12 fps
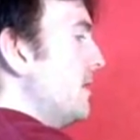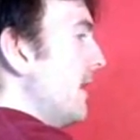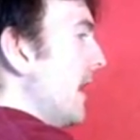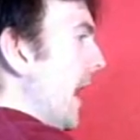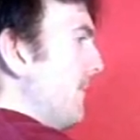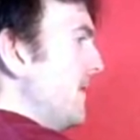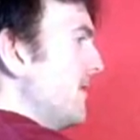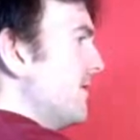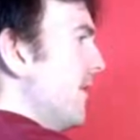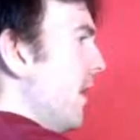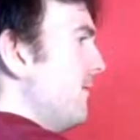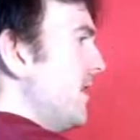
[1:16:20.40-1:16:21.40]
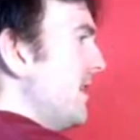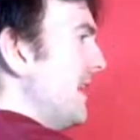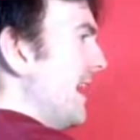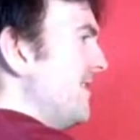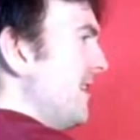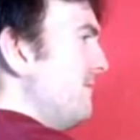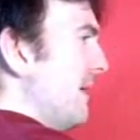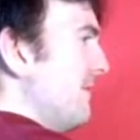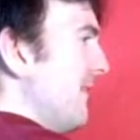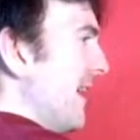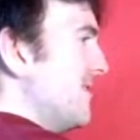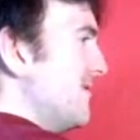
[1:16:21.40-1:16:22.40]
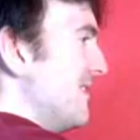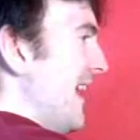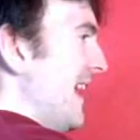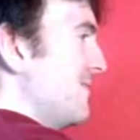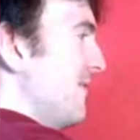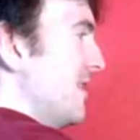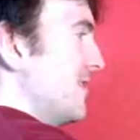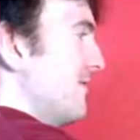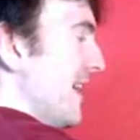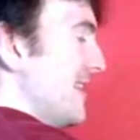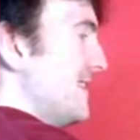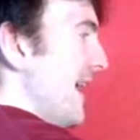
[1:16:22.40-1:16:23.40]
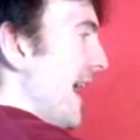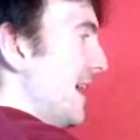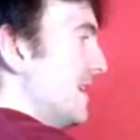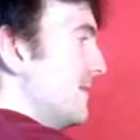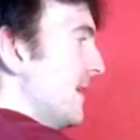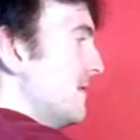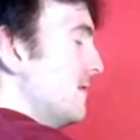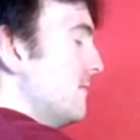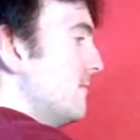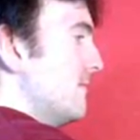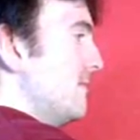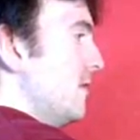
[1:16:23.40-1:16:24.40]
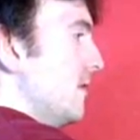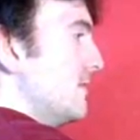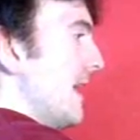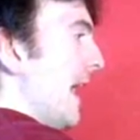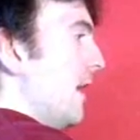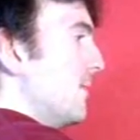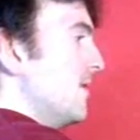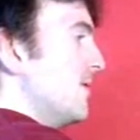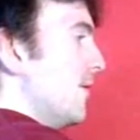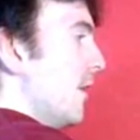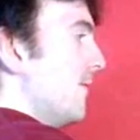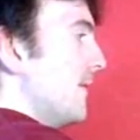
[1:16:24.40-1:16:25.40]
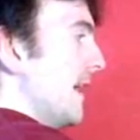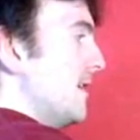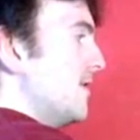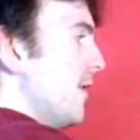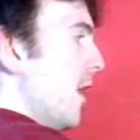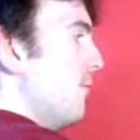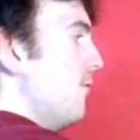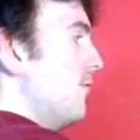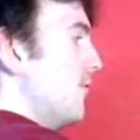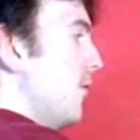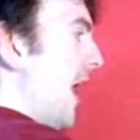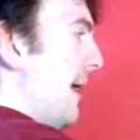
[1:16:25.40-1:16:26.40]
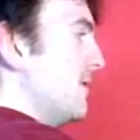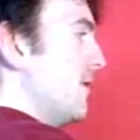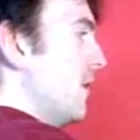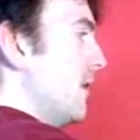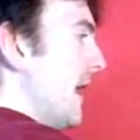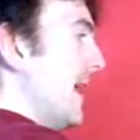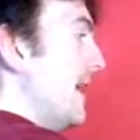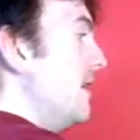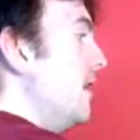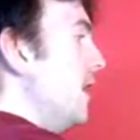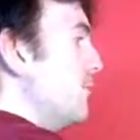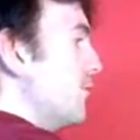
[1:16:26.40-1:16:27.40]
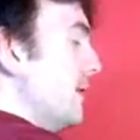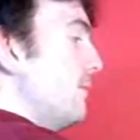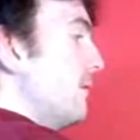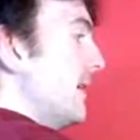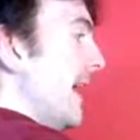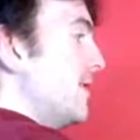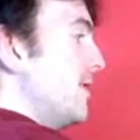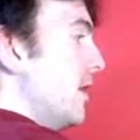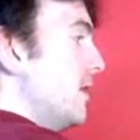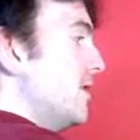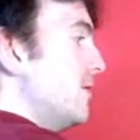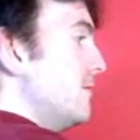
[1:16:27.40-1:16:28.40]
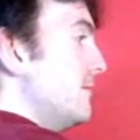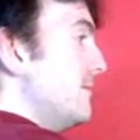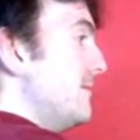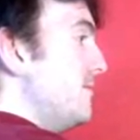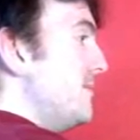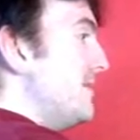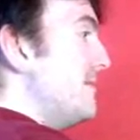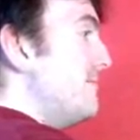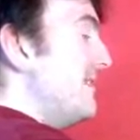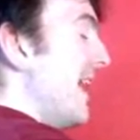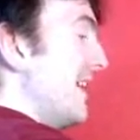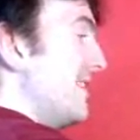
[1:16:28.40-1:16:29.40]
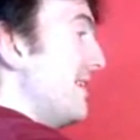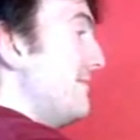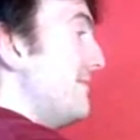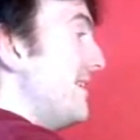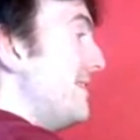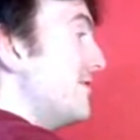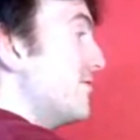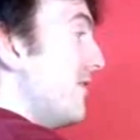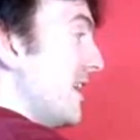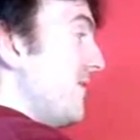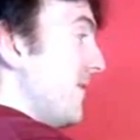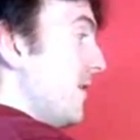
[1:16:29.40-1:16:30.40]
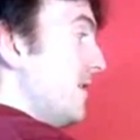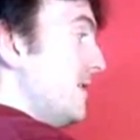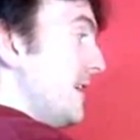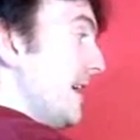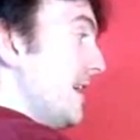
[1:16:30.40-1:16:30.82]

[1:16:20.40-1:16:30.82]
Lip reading: The other stuff, you can actually maybe wait until the next one in 26, because that other stuff, like Star Wars or Avatar or Lightning, probably wouldn't get done until the 2030s.